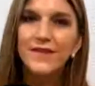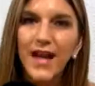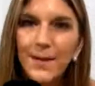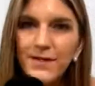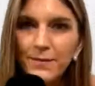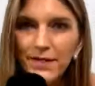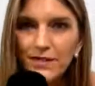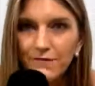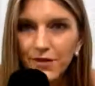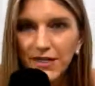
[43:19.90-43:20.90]
I'm in the middle
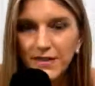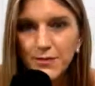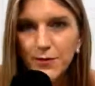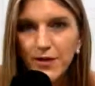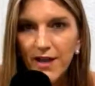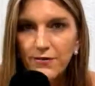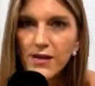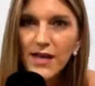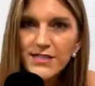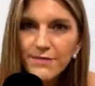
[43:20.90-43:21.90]
of reading this book. Have you
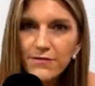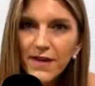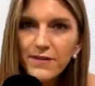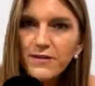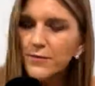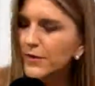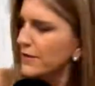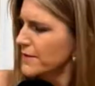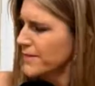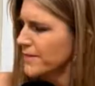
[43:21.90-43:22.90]
guys ever read this book?